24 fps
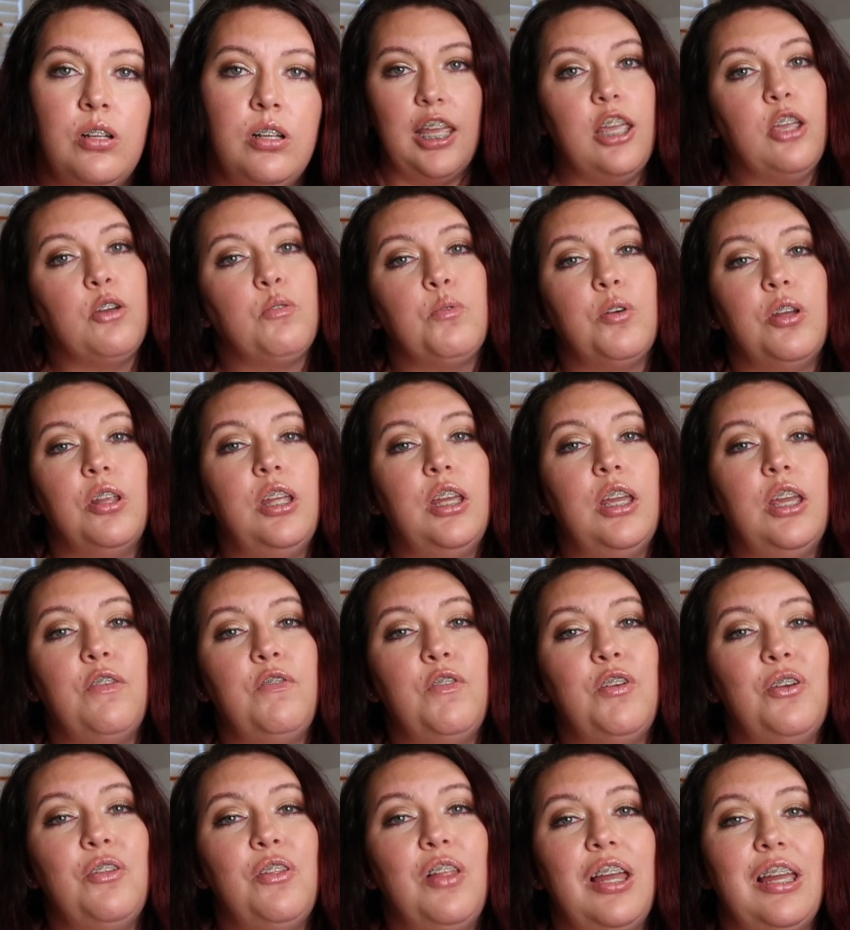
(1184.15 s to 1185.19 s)
Can't really give
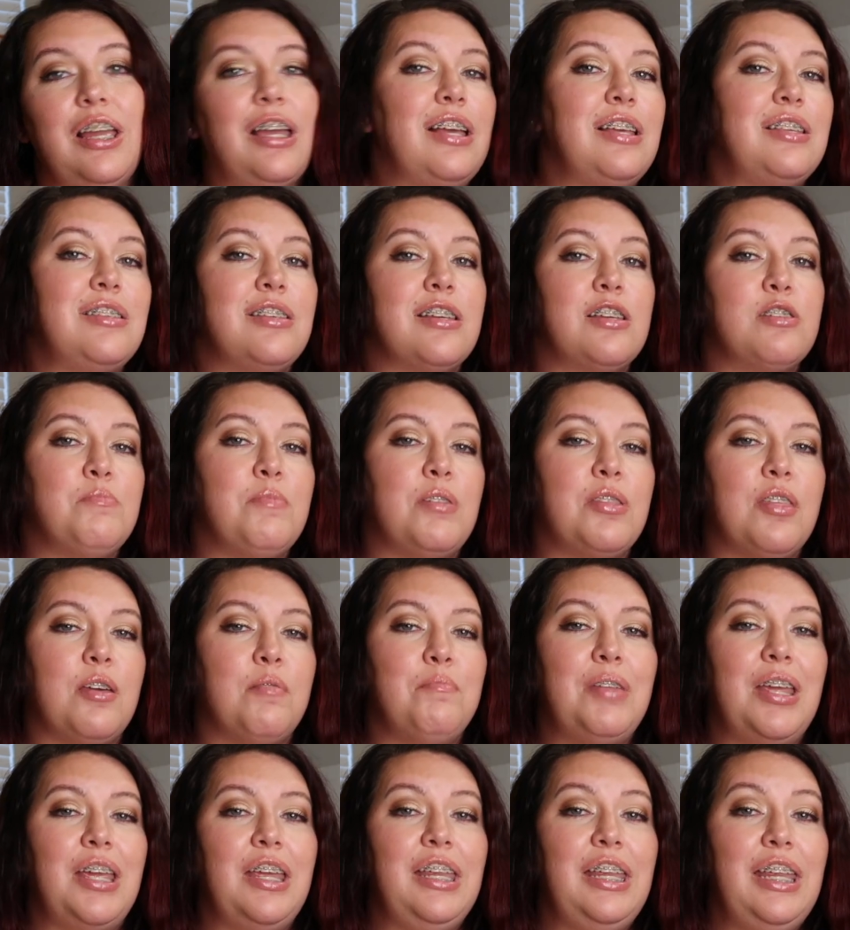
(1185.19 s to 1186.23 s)
you like a 6-month
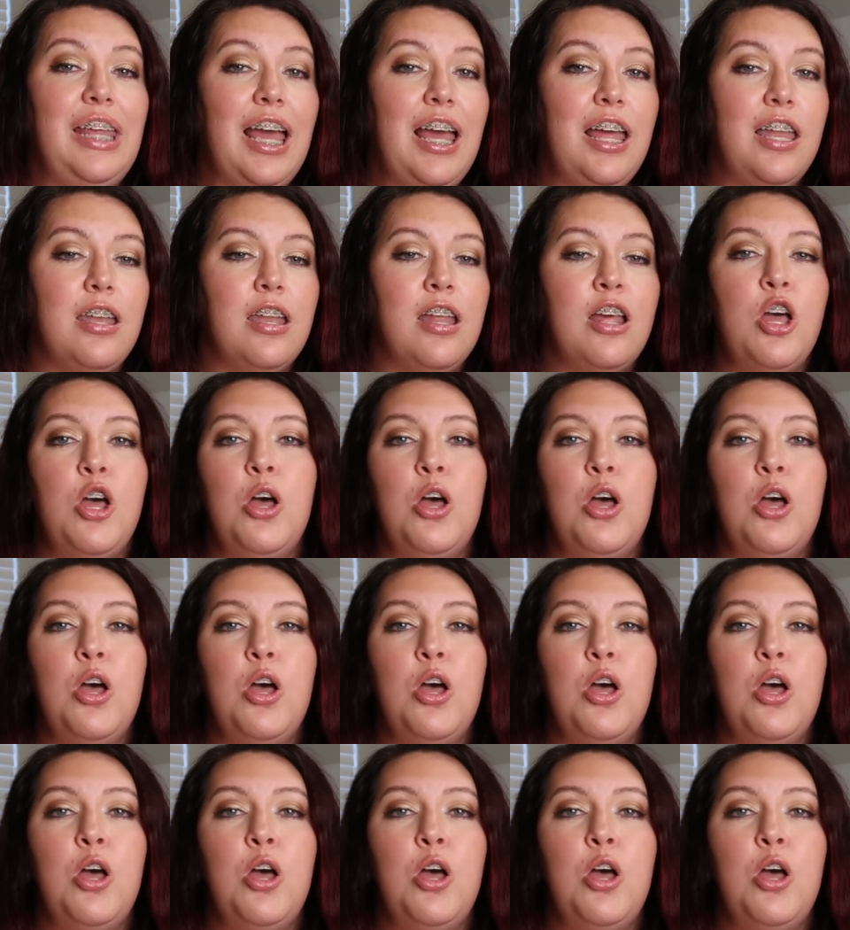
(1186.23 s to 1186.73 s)
update yet,